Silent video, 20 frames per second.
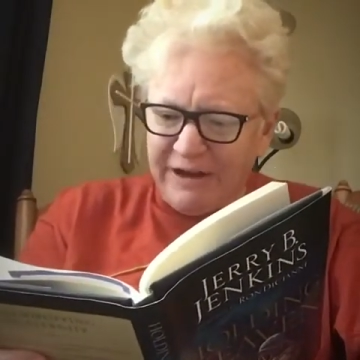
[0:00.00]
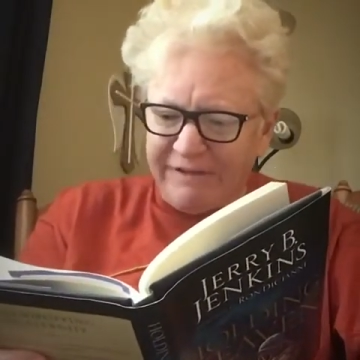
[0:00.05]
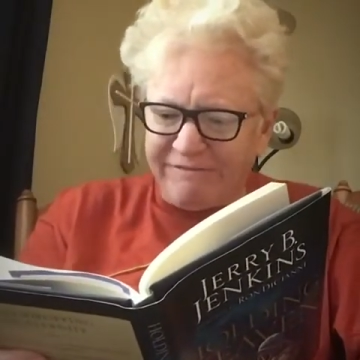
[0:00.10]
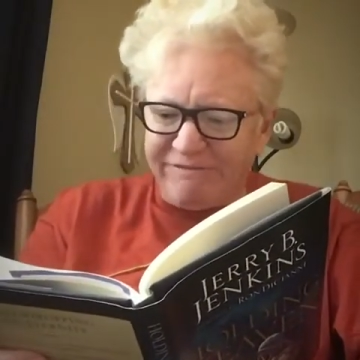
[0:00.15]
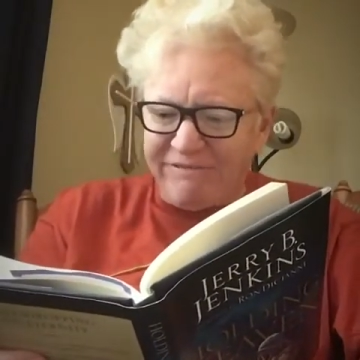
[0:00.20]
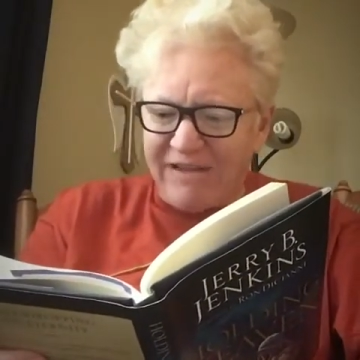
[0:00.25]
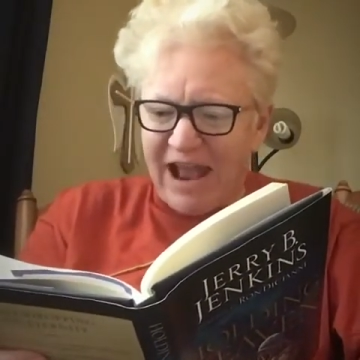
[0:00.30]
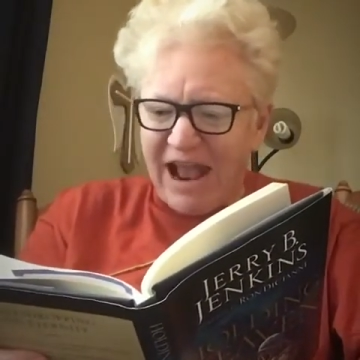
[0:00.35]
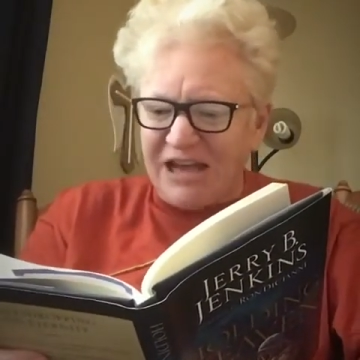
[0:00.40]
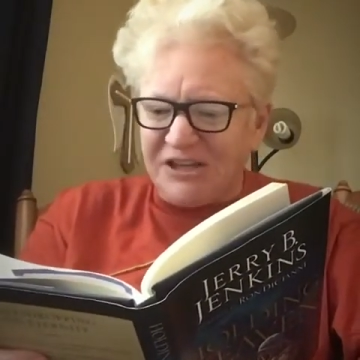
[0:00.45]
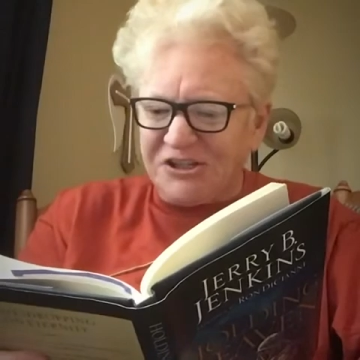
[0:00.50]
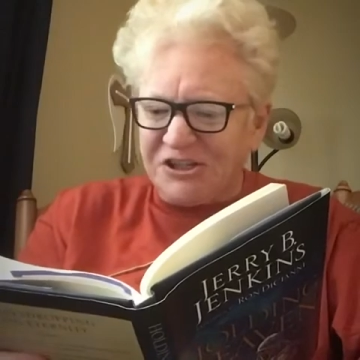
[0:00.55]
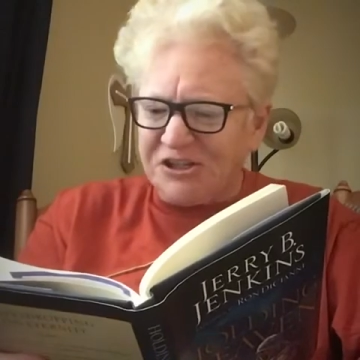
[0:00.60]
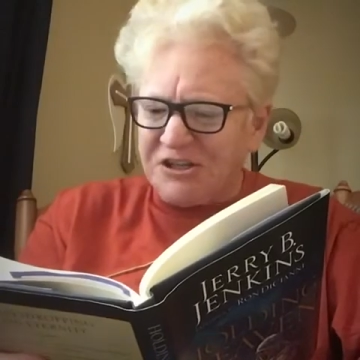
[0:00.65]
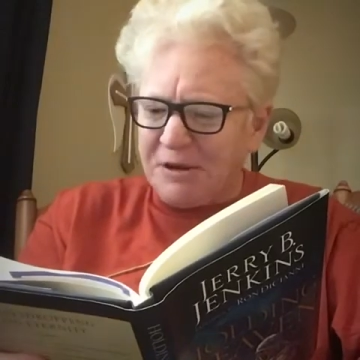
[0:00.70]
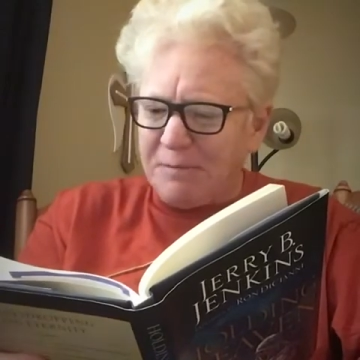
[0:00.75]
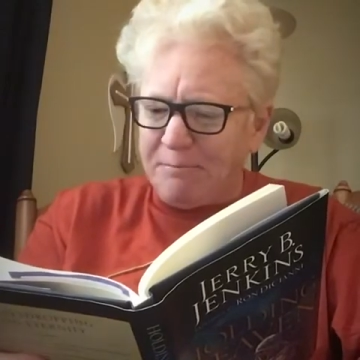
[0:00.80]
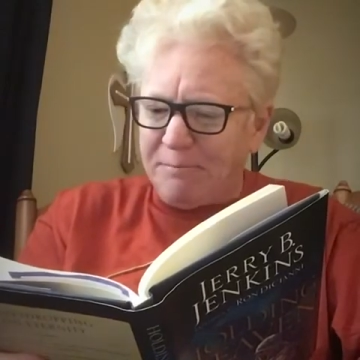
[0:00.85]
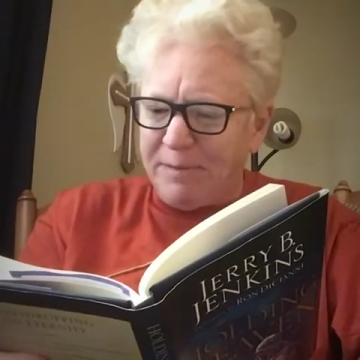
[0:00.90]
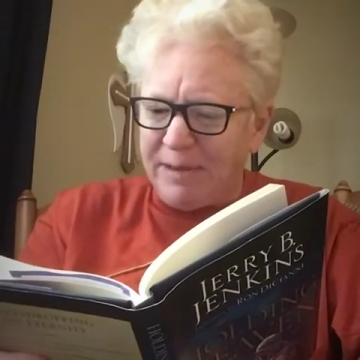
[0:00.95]
and
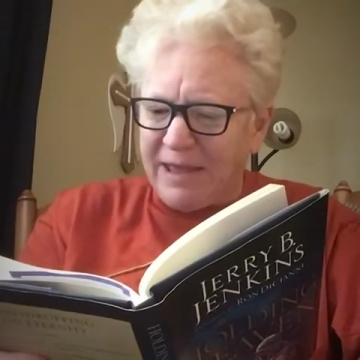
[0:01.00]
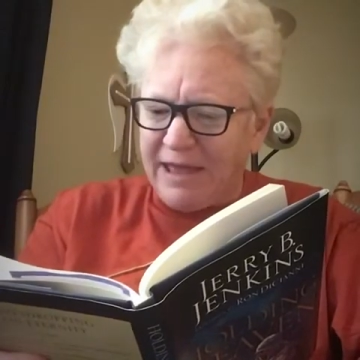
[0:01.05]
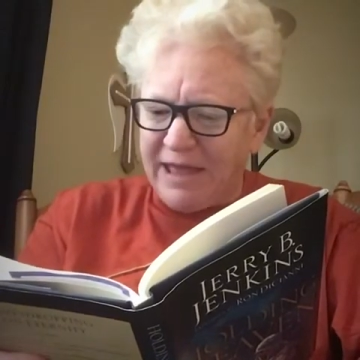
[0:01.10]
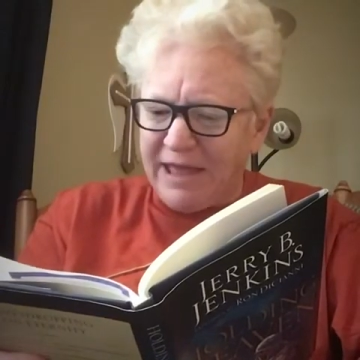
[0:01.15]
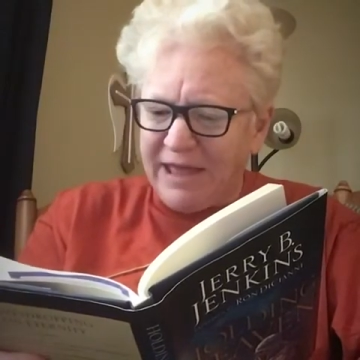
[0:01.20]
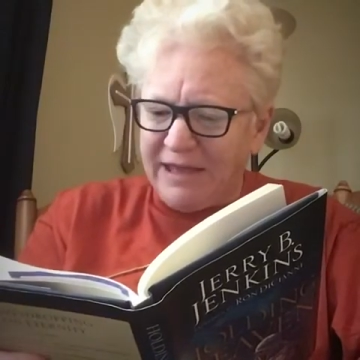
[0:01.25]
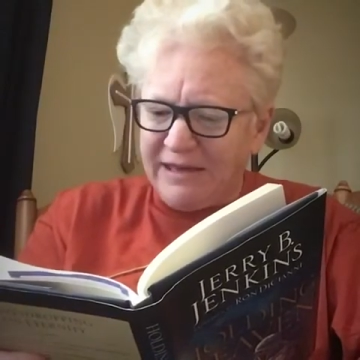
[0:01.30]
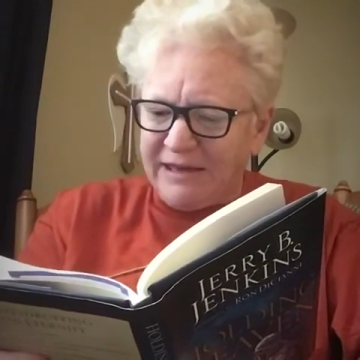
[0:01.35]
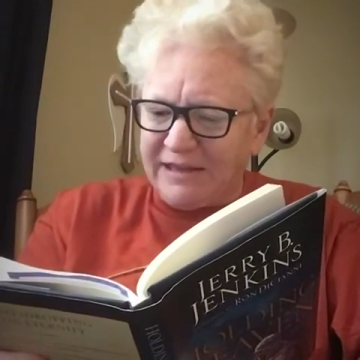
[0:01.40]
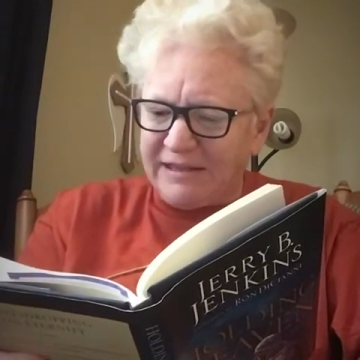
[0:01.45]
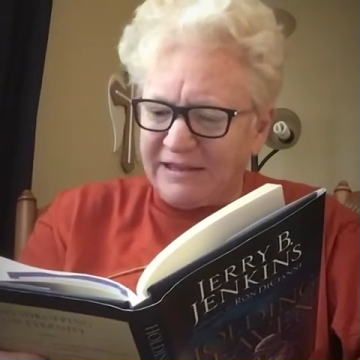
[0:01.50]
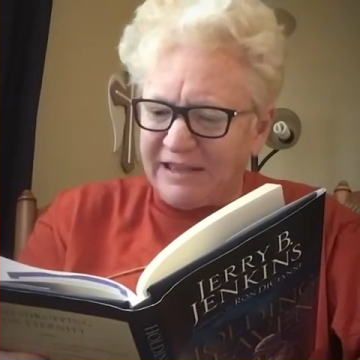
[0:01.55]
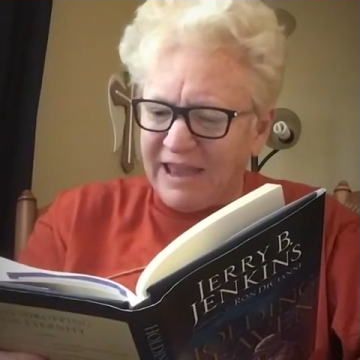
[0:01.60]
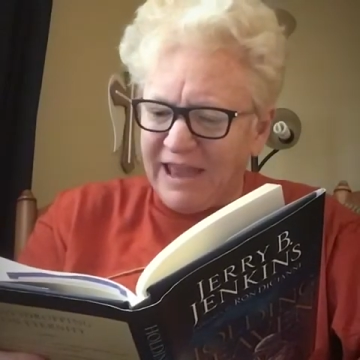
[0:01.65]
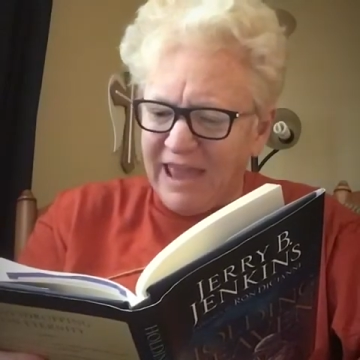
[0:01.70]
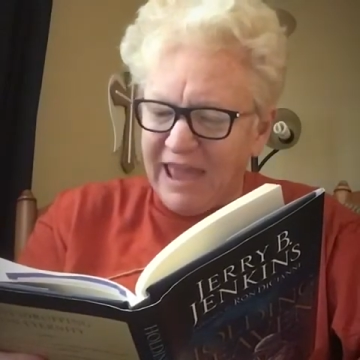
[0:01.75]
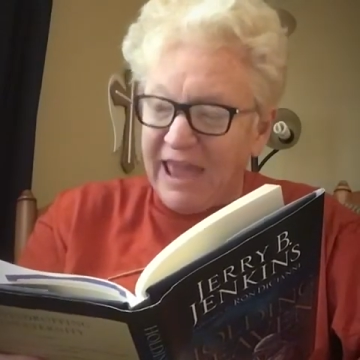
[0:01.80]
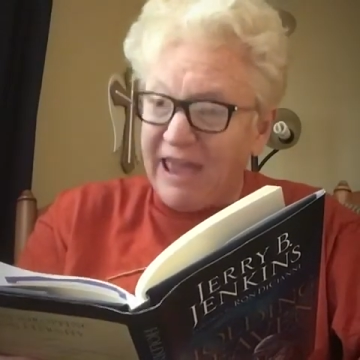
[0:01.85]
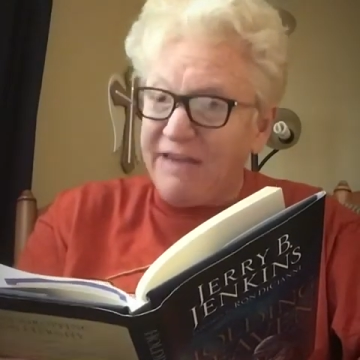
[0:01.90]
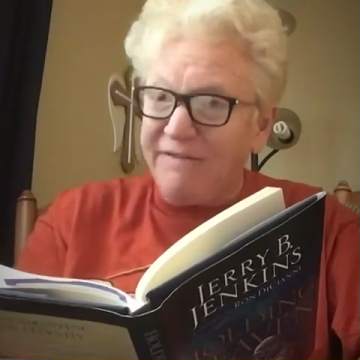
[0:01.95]
fashioned a bed in the
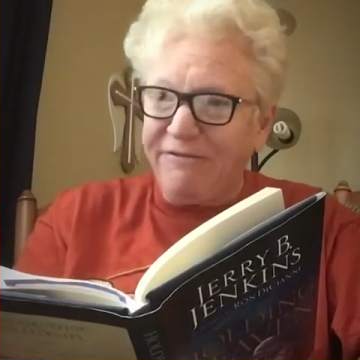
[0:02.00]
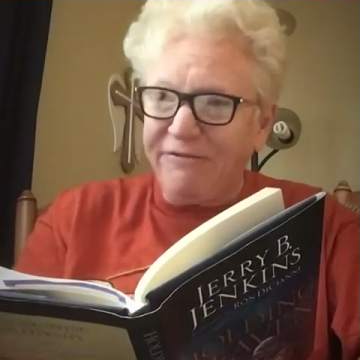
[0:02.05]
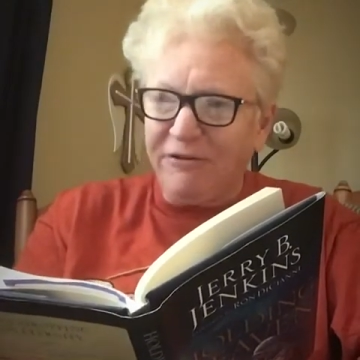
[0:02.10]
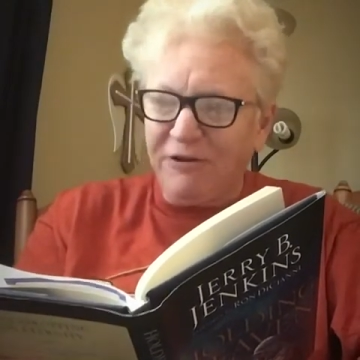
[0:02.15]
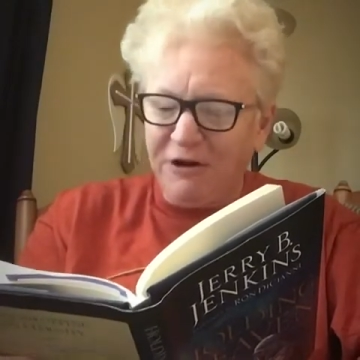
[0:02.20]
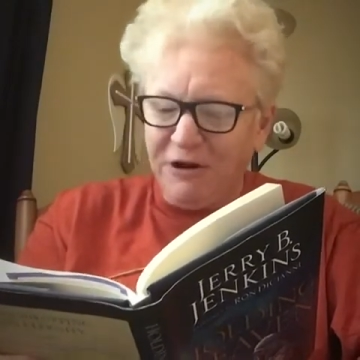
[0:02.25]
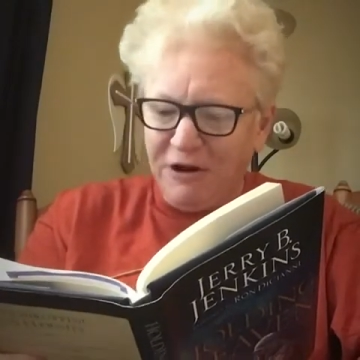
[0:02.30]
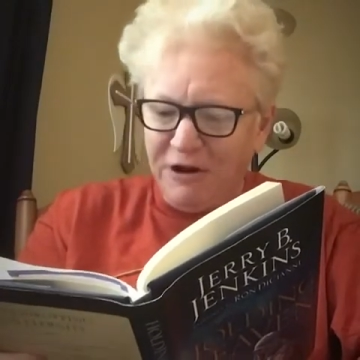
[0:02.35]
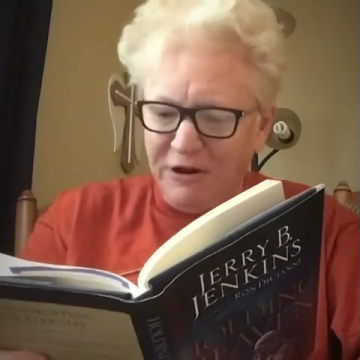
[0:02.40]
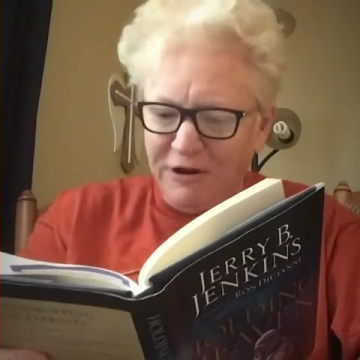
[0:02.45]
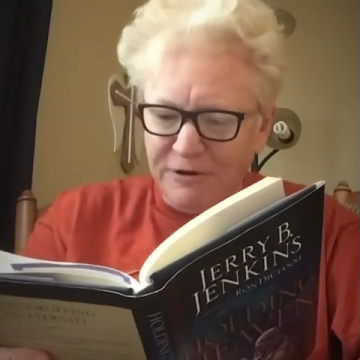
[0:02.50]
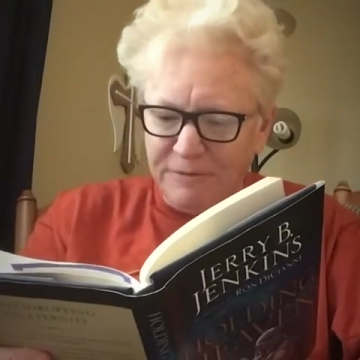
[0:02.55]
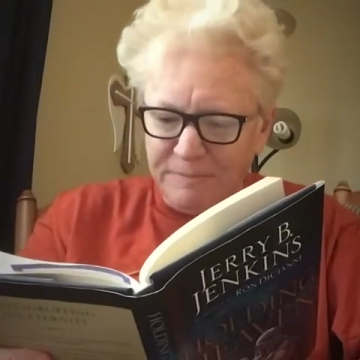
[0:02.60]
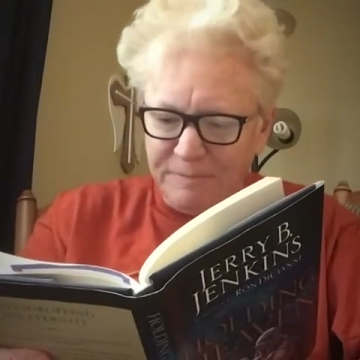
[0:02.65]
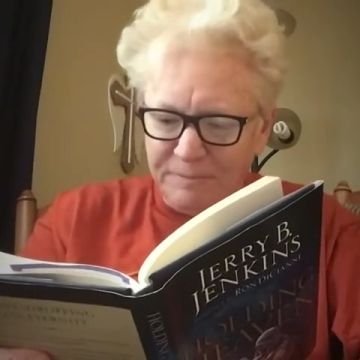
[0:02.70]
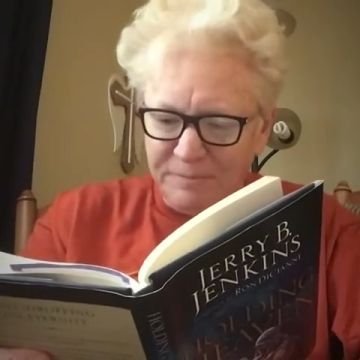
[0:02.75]
hay for her,